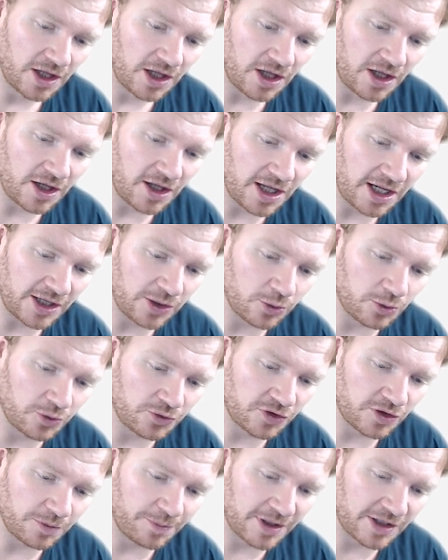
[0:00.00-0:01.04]
uh, and it
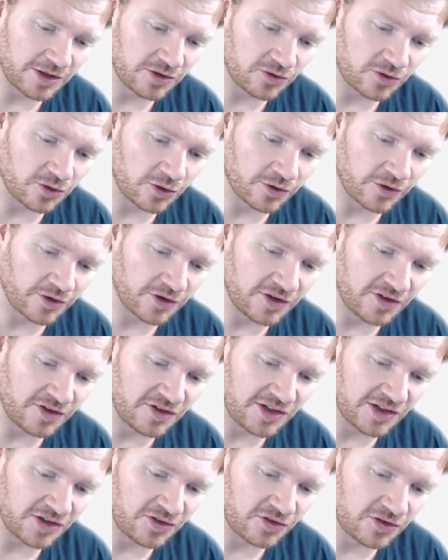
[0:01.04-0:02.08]
also depends on the
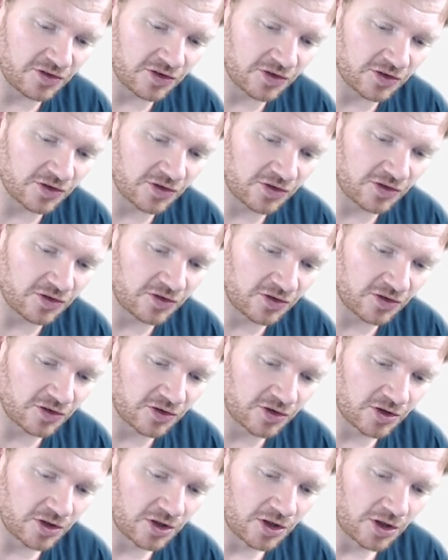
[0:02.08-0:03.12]
distance
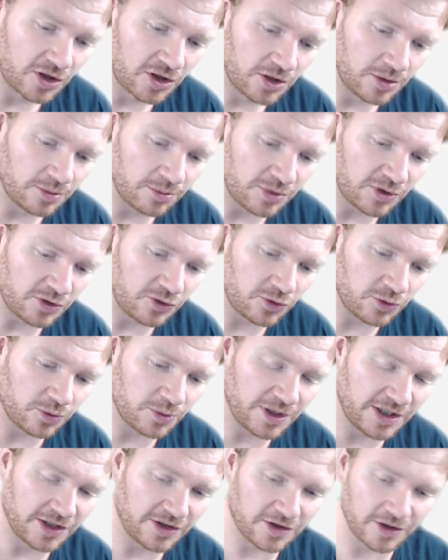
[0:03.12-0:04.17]

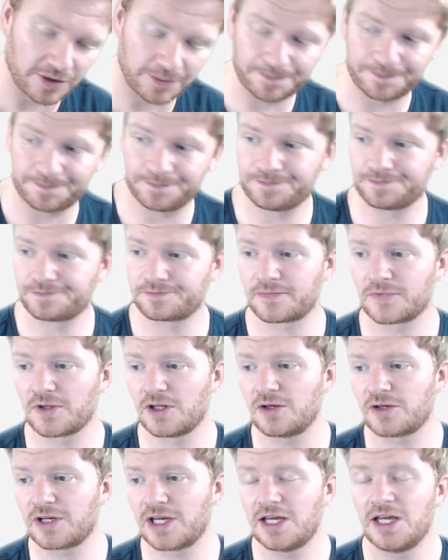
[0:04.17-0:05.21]
between them.
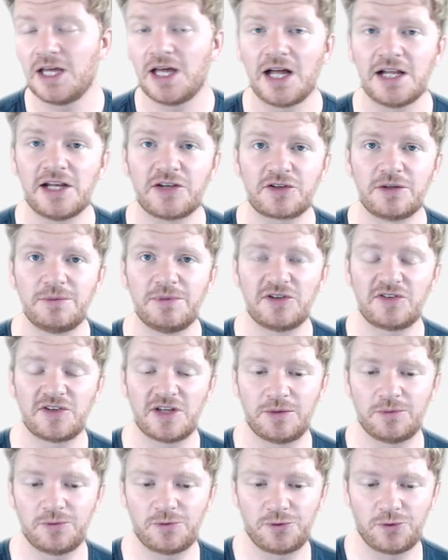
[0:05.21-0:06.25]
Okay, and that's going to be the
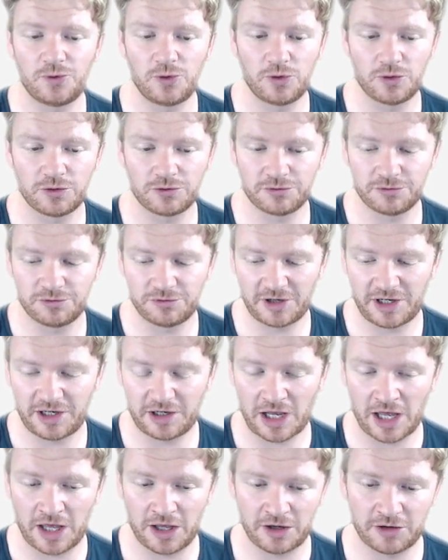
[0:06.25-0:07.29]
same for
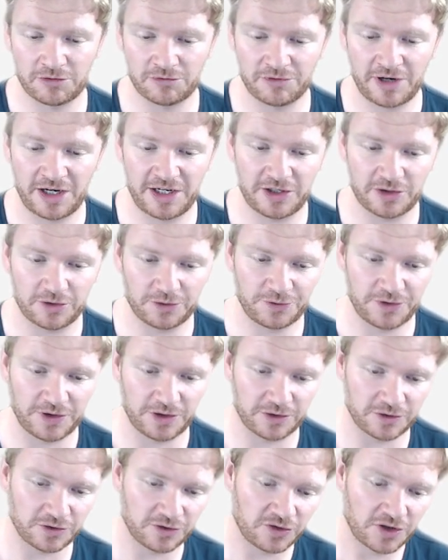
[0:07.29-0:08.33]
uh, radial
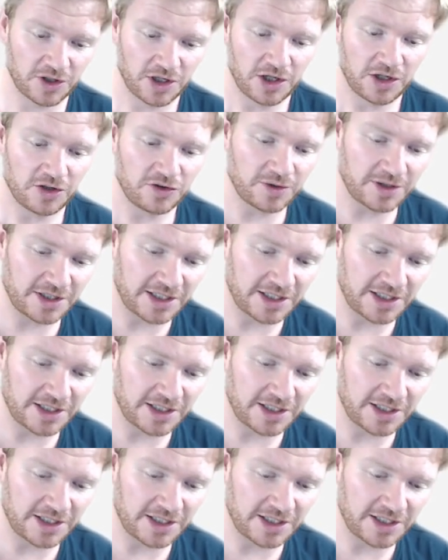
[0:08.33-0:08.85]
fields. So